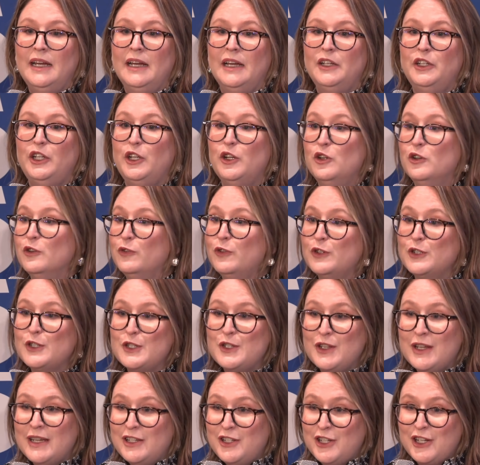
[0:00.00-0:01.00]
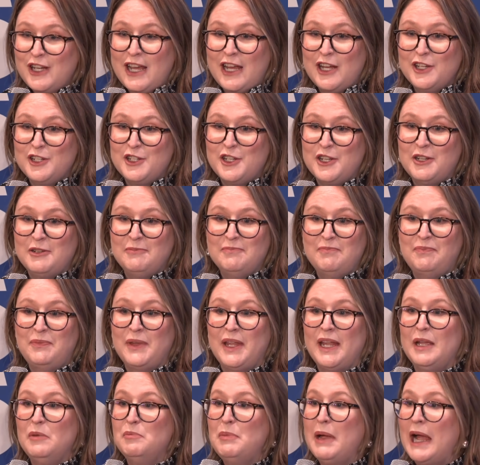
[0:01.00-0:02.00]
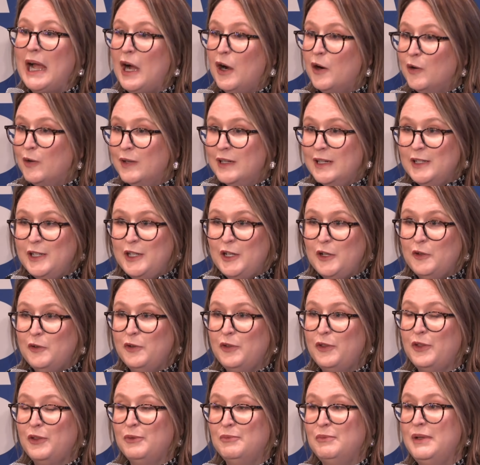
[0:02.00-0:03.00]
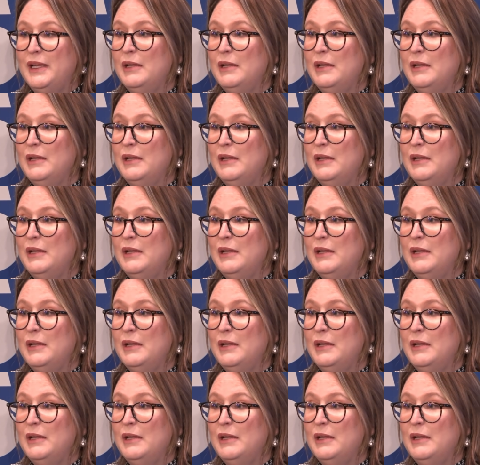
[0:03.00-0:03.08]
universal education, empowering youth,